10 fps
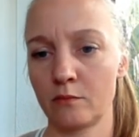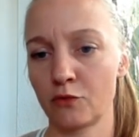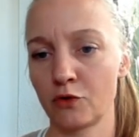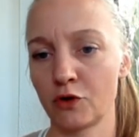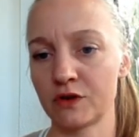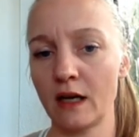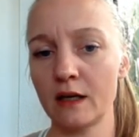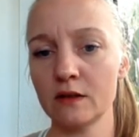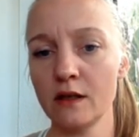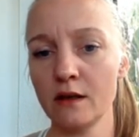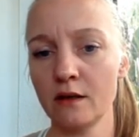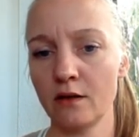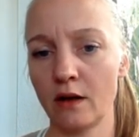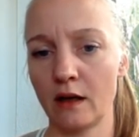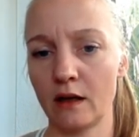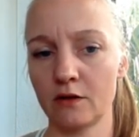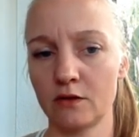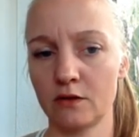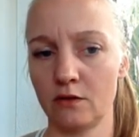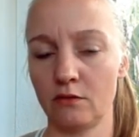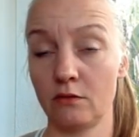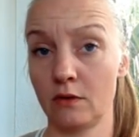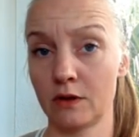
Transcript: precisely into